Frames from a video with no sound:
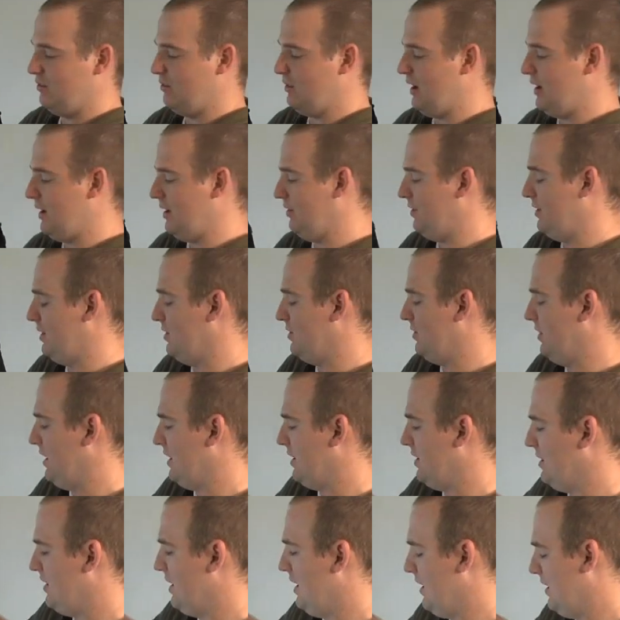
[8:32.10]
it right out there
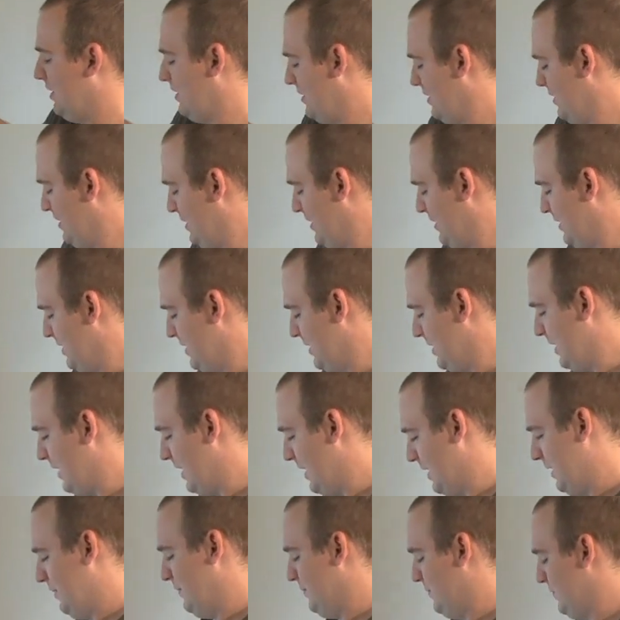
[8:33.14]
like a keg.
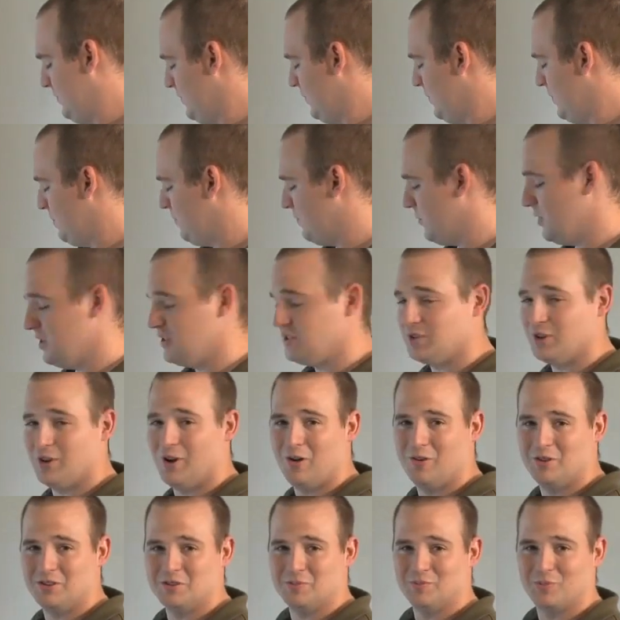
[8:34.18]
The friends are
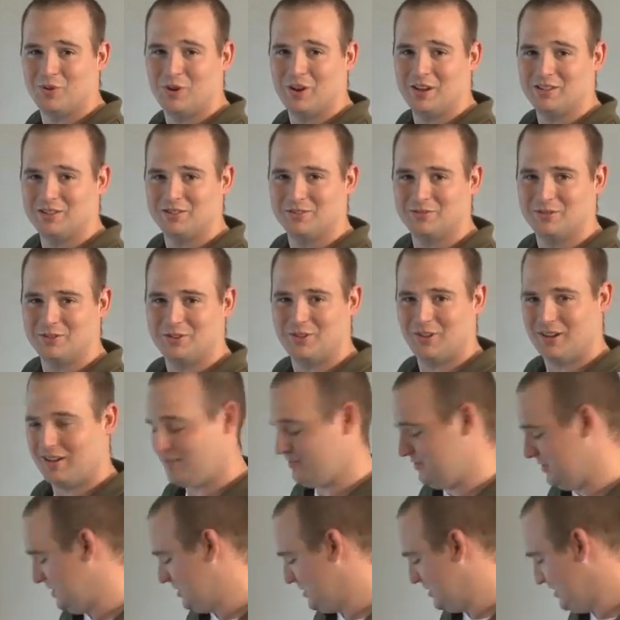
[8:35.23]
always impressed when you
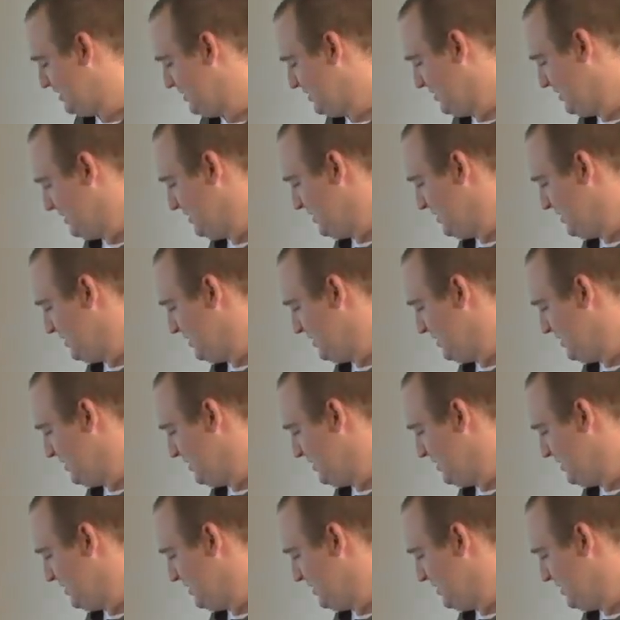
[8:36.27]
have these.